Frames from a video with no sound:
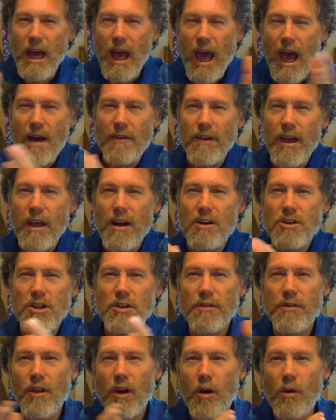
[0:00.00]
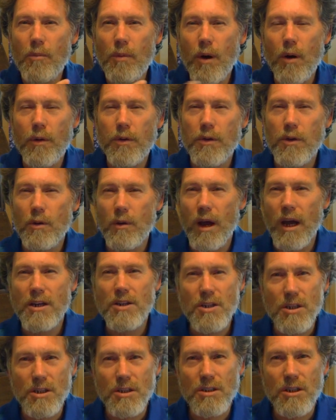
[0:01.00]
have energy flow both
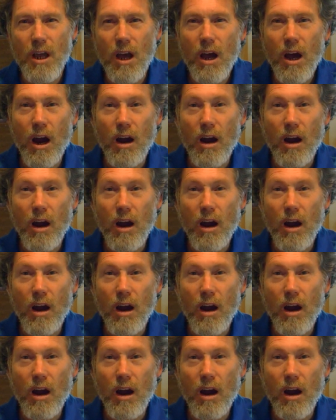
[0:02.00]
directions,